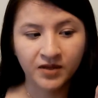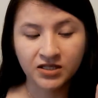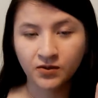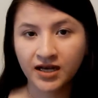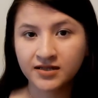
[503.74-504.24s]

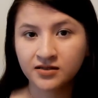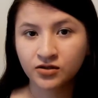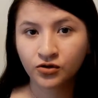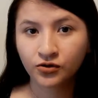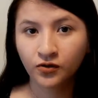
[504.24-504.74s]
This one has a
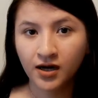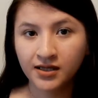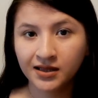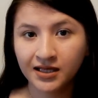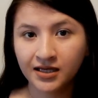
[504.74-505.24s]

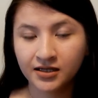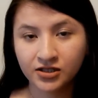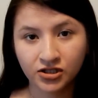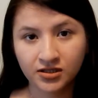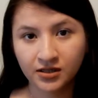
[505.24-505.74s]
screw-on lid.
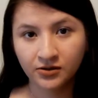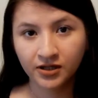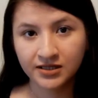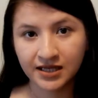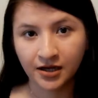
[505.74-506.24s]
It's just a
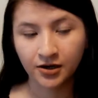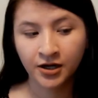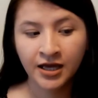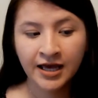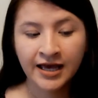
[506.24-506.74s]
little
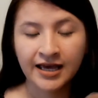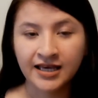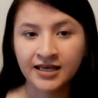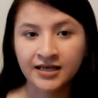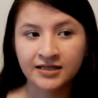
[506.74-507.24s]
container,
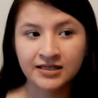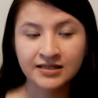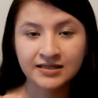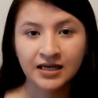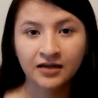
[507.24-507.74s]
and
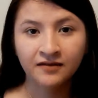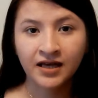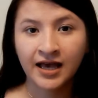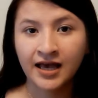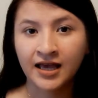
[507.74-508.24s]
inside of
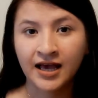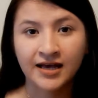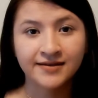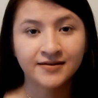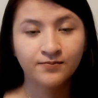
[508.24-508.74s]
it, it
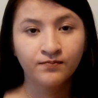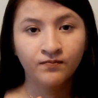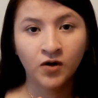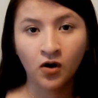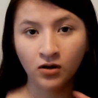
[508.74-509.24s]
has
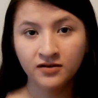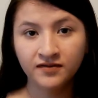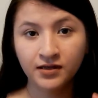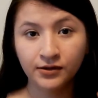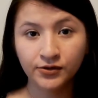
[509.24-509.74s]
all
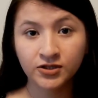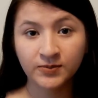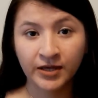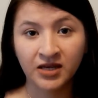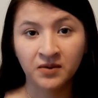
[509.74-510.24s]
of the
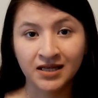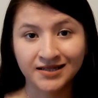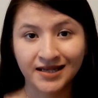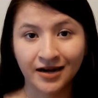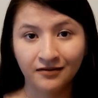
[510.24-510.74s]
loose pigment
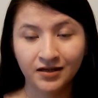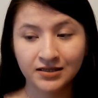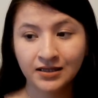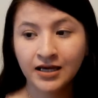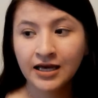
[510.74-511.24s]
inside of
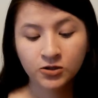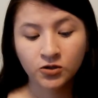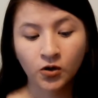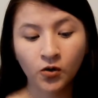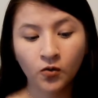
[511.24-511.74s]
it.
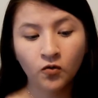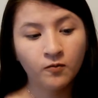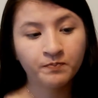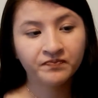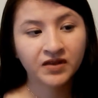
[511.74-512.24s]

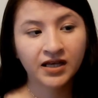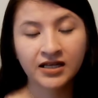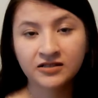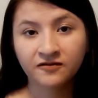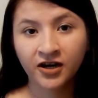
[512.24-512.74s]
So
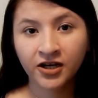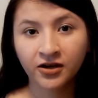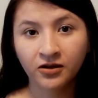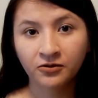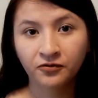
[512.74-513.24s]
it is very
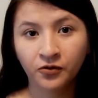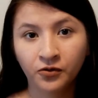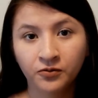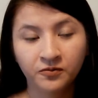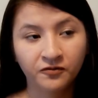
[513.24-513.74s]

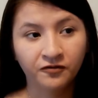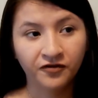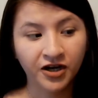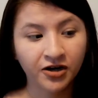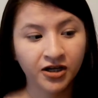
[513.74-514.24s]
colorful,
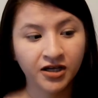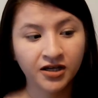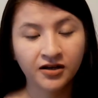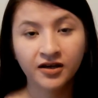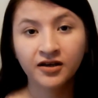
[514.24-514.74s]

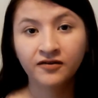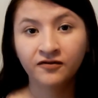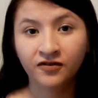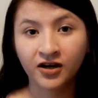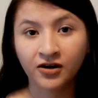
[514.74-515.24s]
very,
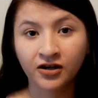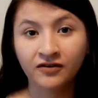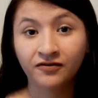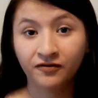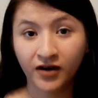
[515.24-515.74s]
very
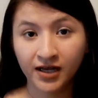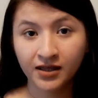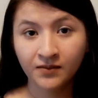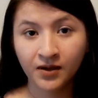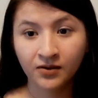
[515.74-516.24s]

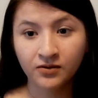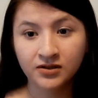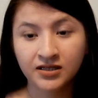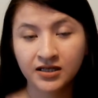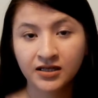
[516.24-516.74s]
finely
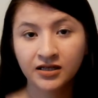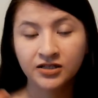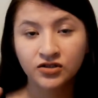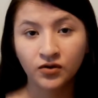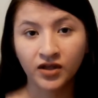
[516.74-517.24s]
milled,
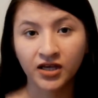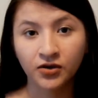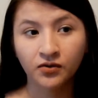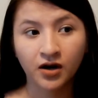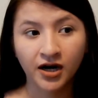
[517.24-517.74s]
so that
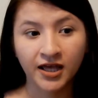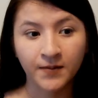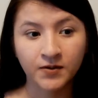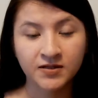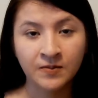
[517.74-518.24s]
you are
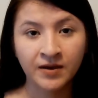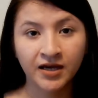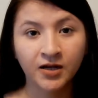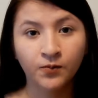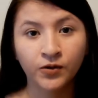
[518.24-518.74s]
able to pick
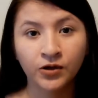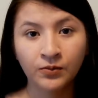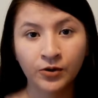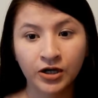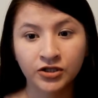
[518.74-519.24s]
it up with your
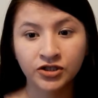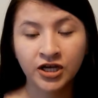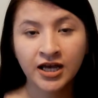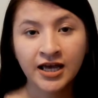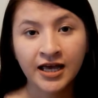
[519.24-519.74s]
brush
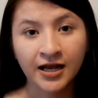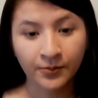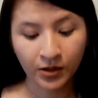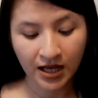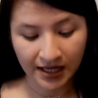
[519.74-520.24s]
and
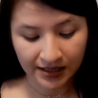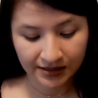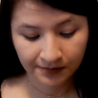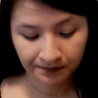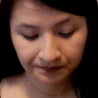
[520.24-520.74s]
apply it.